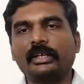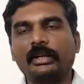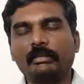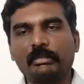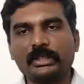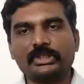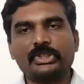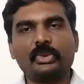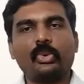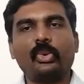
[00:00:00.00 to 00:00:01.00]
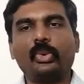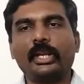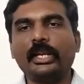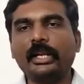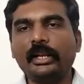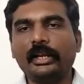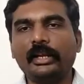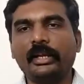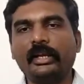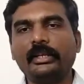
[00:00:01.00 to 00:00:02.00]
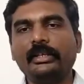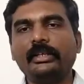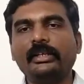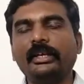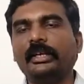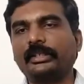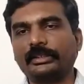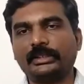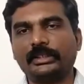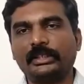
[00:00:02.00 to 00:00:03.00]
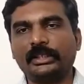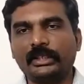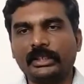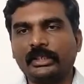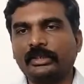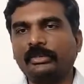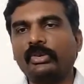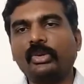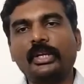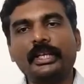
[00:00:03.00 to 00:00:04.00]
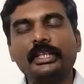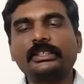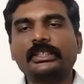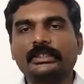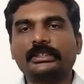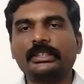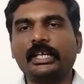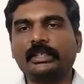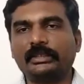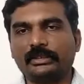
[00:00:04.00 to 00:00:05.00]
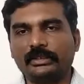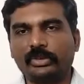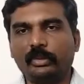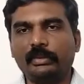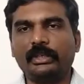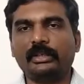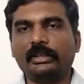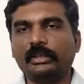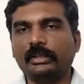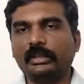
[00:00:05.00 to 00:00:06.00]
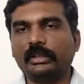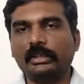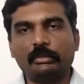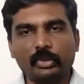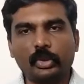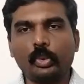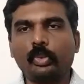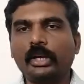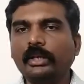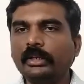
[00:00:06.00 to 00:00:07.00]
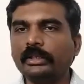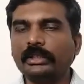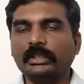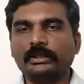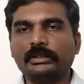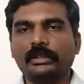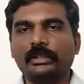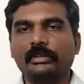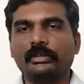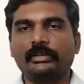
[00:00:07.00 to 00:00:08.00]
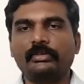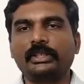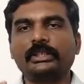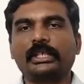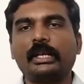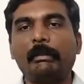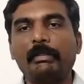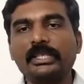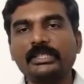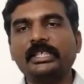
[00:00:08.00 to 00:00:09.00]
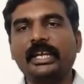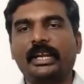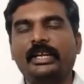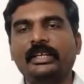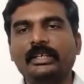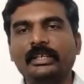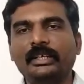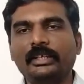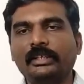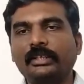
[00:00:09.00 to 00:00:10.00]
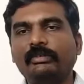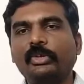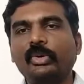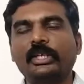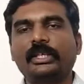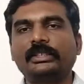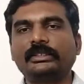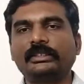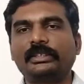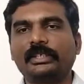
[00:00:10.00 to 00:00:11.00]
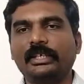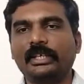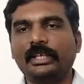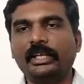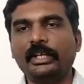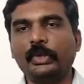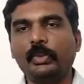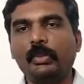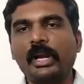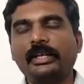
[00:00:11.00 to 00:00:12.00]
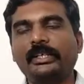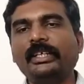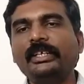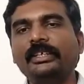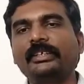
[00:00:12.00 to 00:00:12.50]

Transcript: compressed oil and electricity. We already discussed that topic in the module 1. That is, if it is a compressed air, then we call it as a pneumatic